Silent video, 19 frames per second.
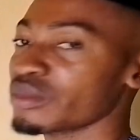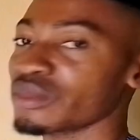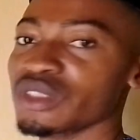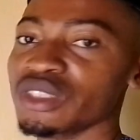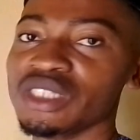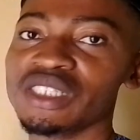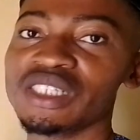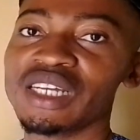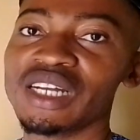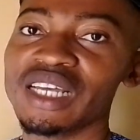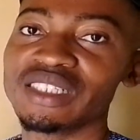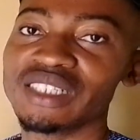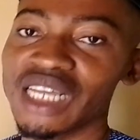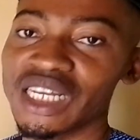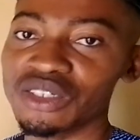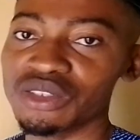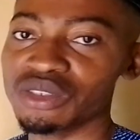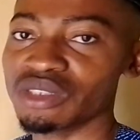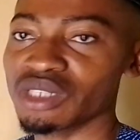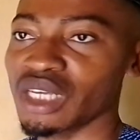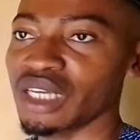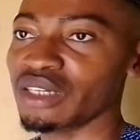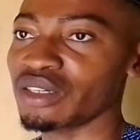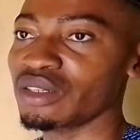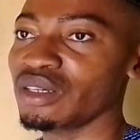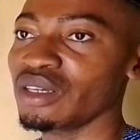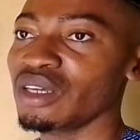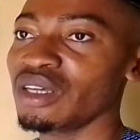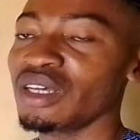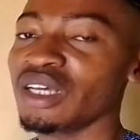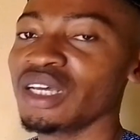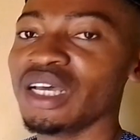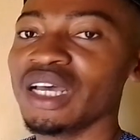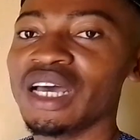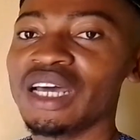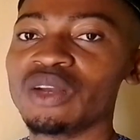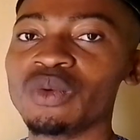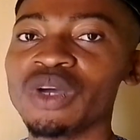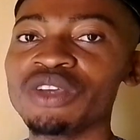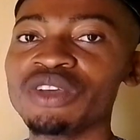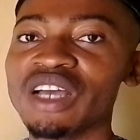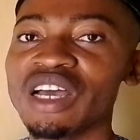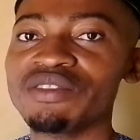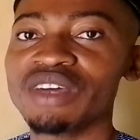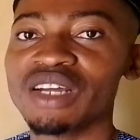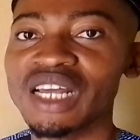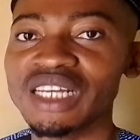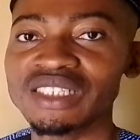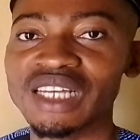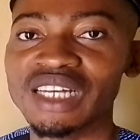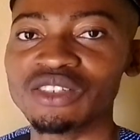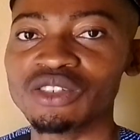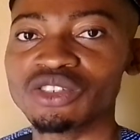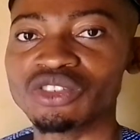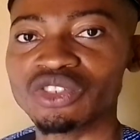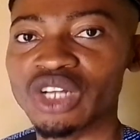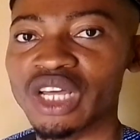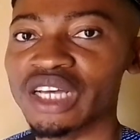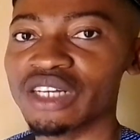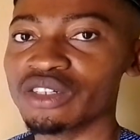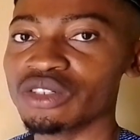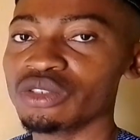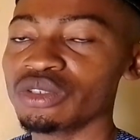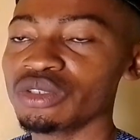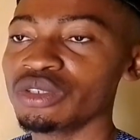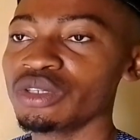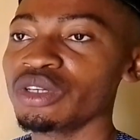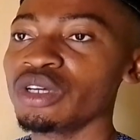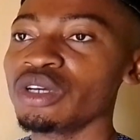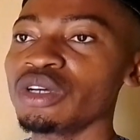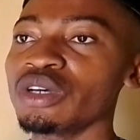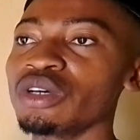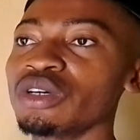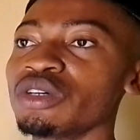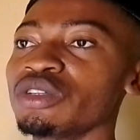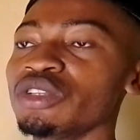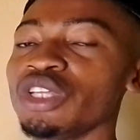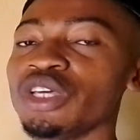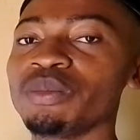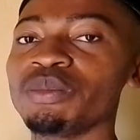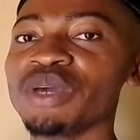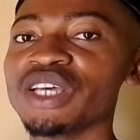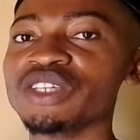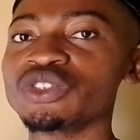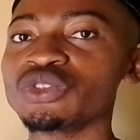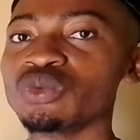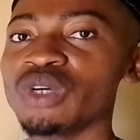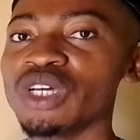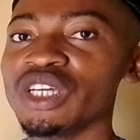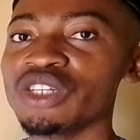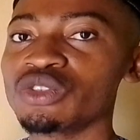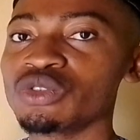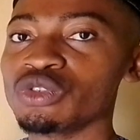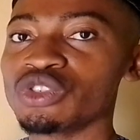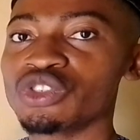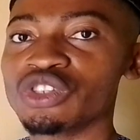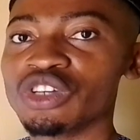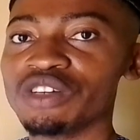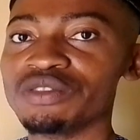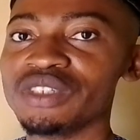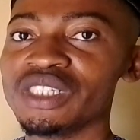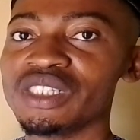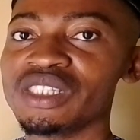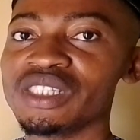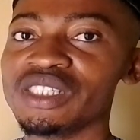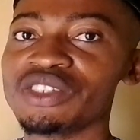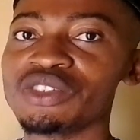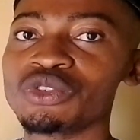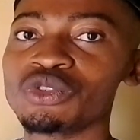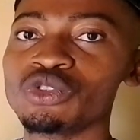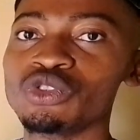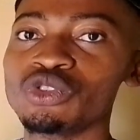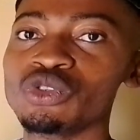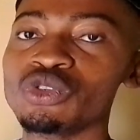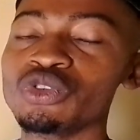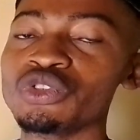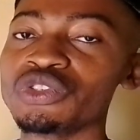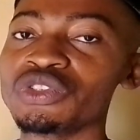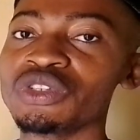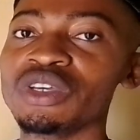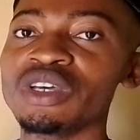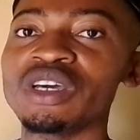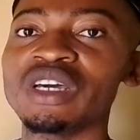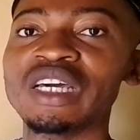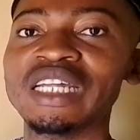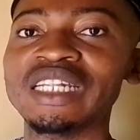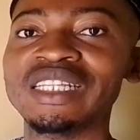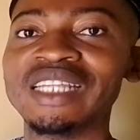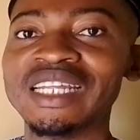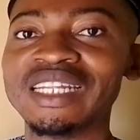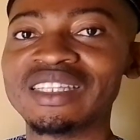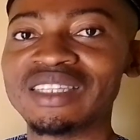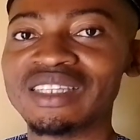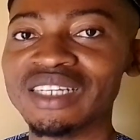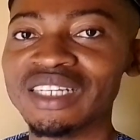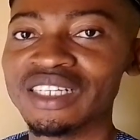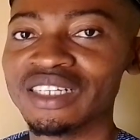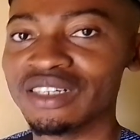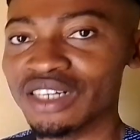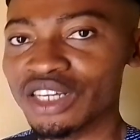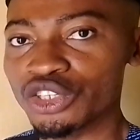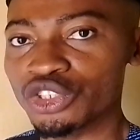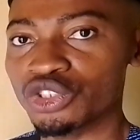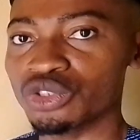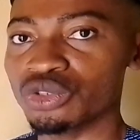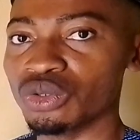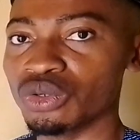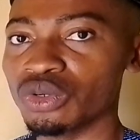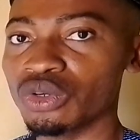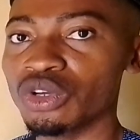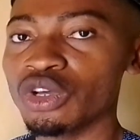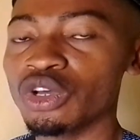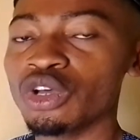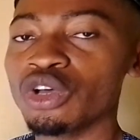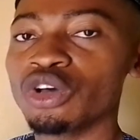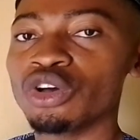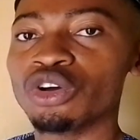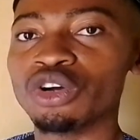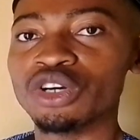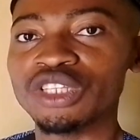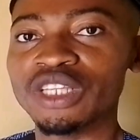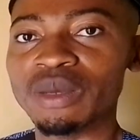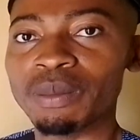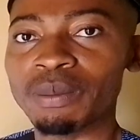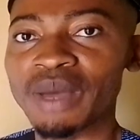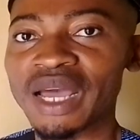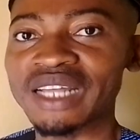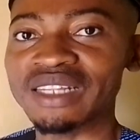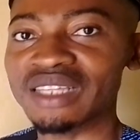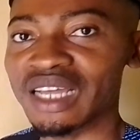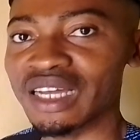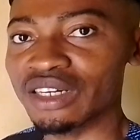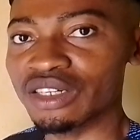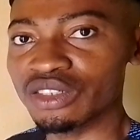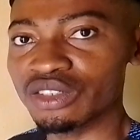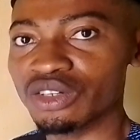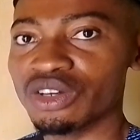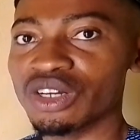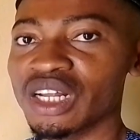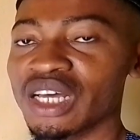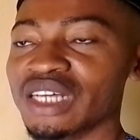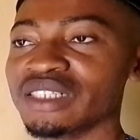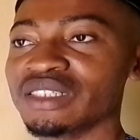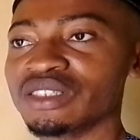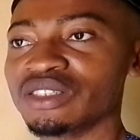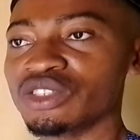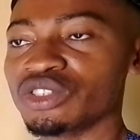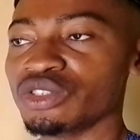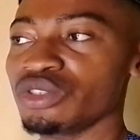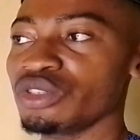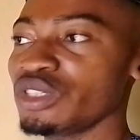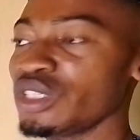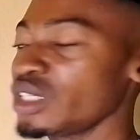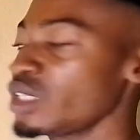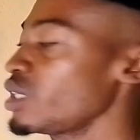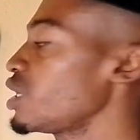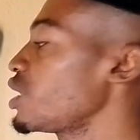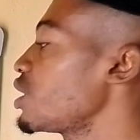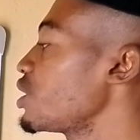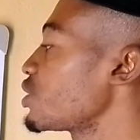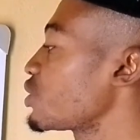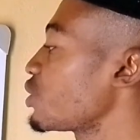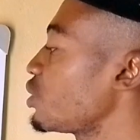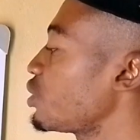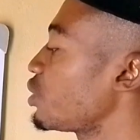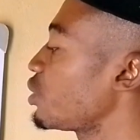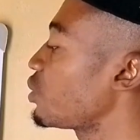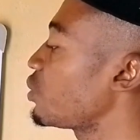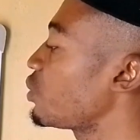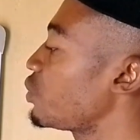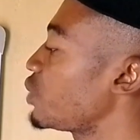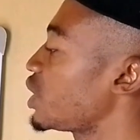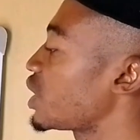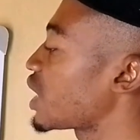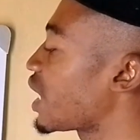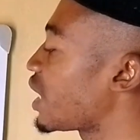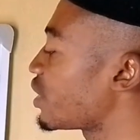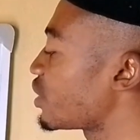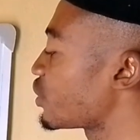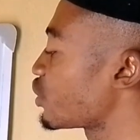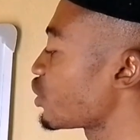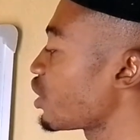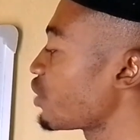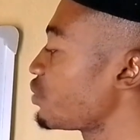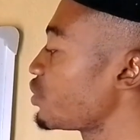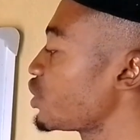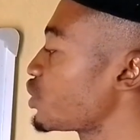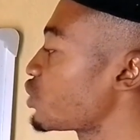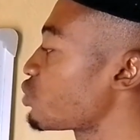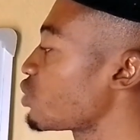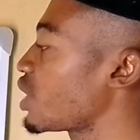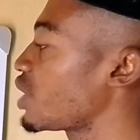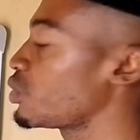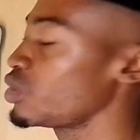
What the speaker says: This is a right angle triangle. And when you have a right angle triangle, the best way to solve it is to use the trig ratio or the Pythagoras theory. So we can resolve this one.